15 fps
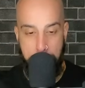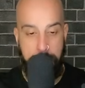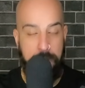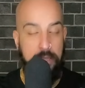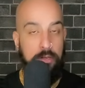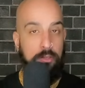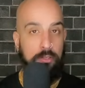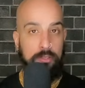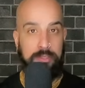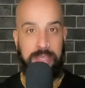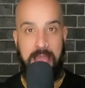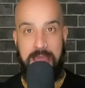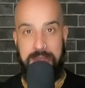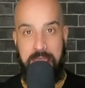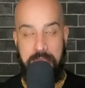build
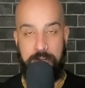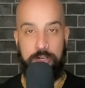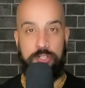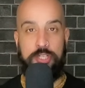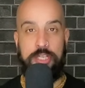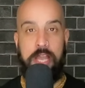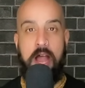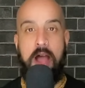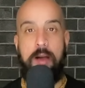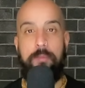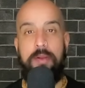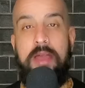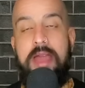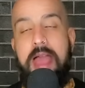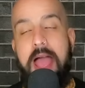that energy
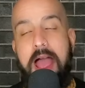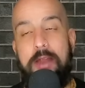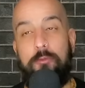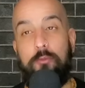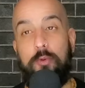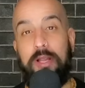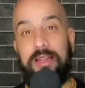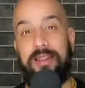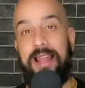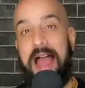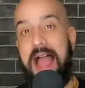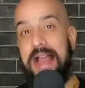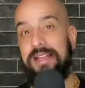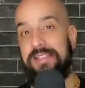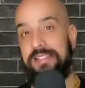up and
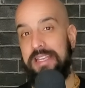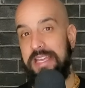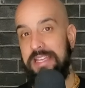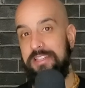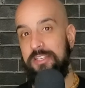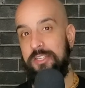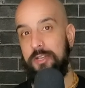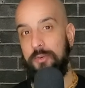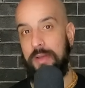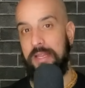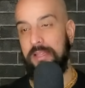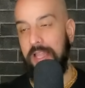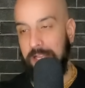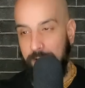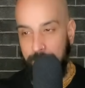relax into
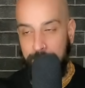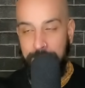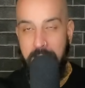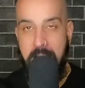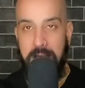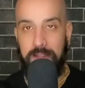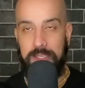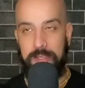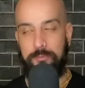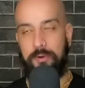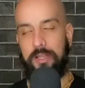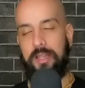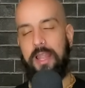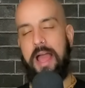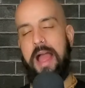it, like a valley
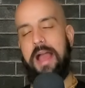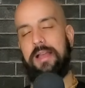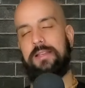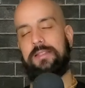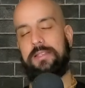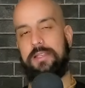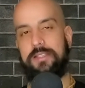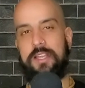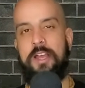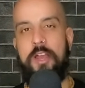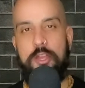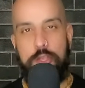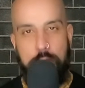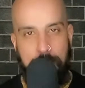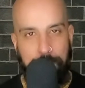relaxes.
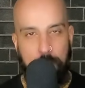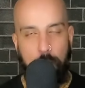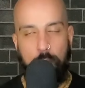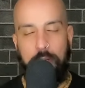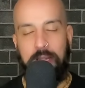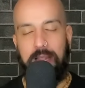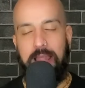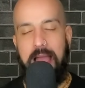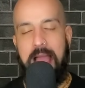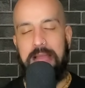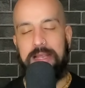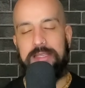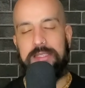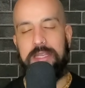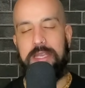You have to
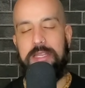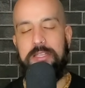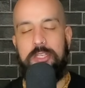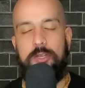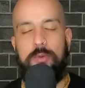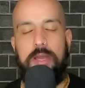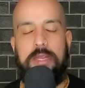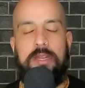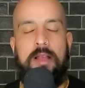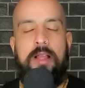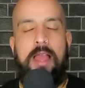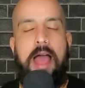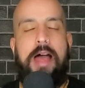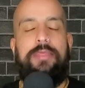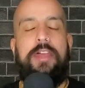relax into it,
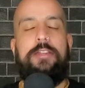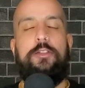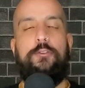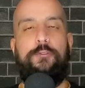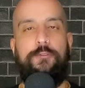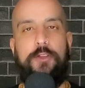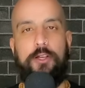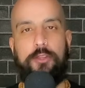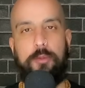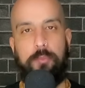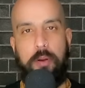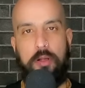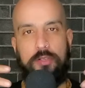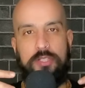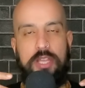and then you feel the
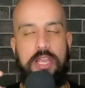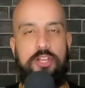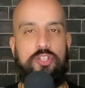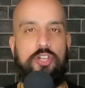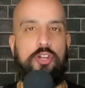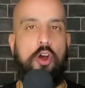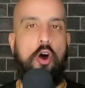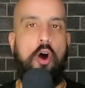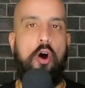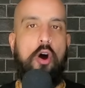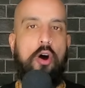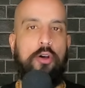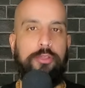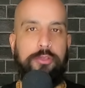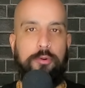pulsation
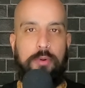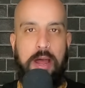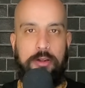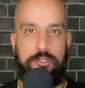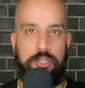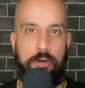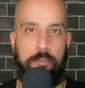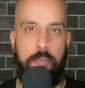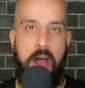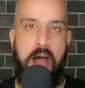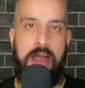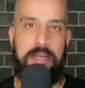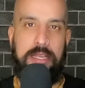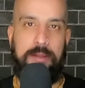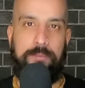all throughout your
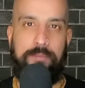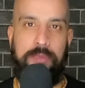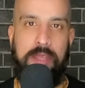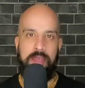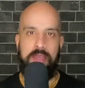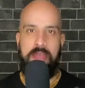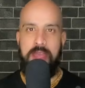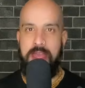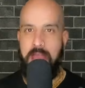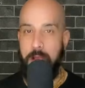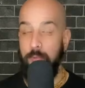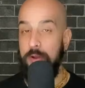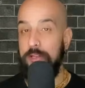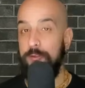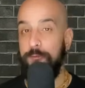body.
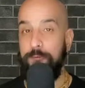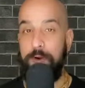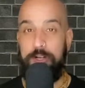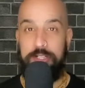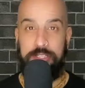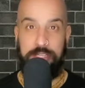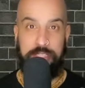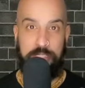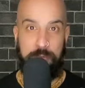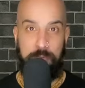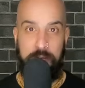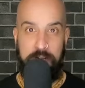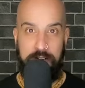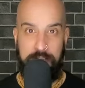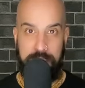And when you first
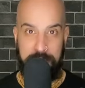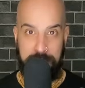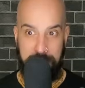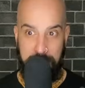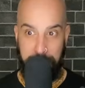experience